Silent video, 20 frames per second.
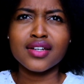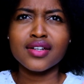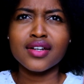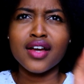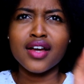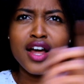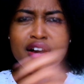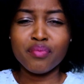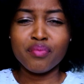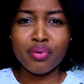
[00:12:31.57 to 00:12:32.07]

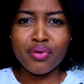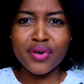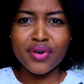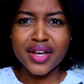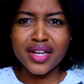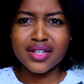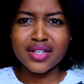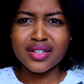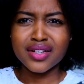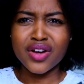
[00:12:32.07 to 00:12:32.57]

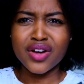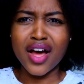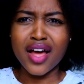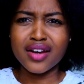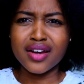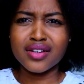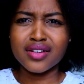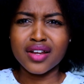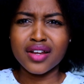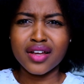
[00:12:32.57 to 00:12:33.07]
gunpoint,
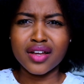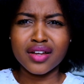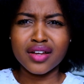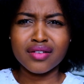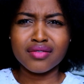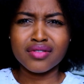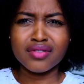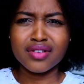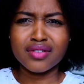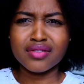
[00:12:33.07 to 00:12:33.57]

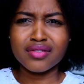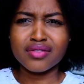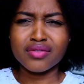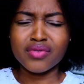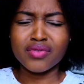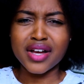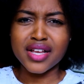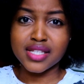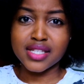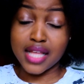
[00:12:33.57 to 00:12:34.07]

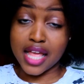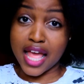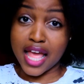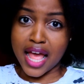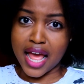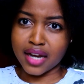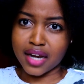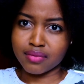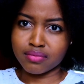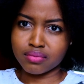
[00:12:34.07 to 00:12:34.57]
was
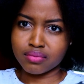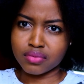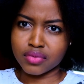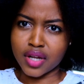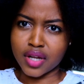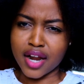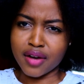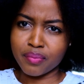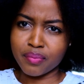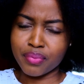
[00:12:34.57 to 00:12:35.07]
at
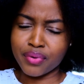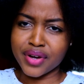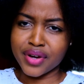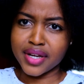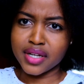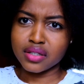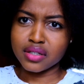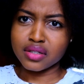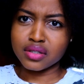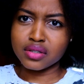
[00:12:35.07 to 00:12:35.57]

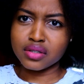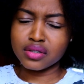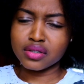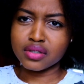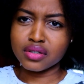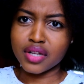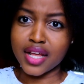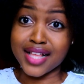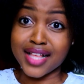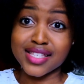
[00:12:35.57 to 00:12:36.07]
gunpoint
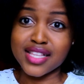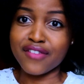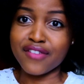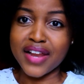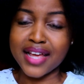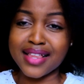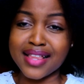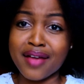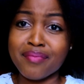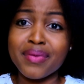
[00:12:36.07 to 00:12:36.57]
and stuff
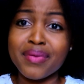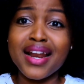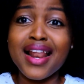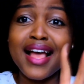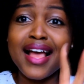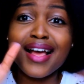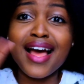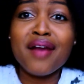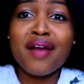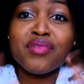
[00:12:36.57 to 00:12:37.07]
like that. But
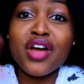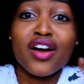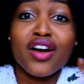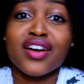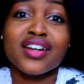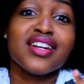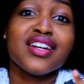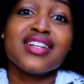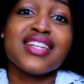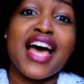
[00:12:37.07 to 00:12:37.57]
like, I'm not
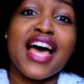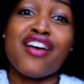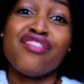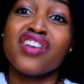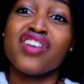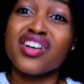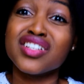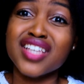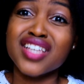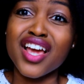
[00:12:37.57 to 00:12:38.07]
gonna
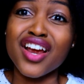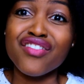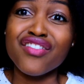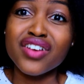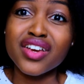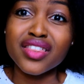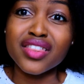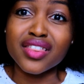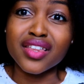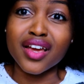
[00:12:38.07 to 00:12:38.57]
divulge
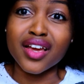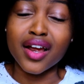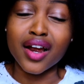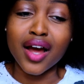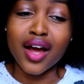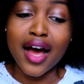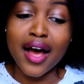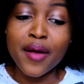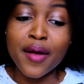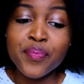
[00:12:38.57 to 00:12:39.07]

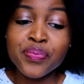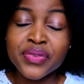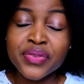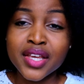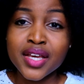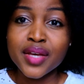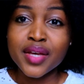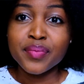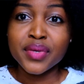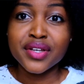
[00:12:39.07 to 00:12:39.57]
everything
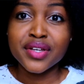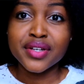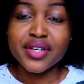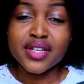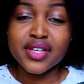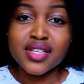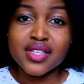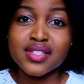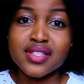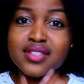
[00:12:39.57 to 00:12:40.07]

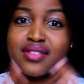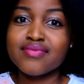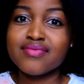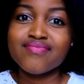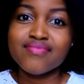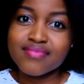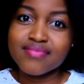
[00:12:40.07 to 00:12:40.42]
because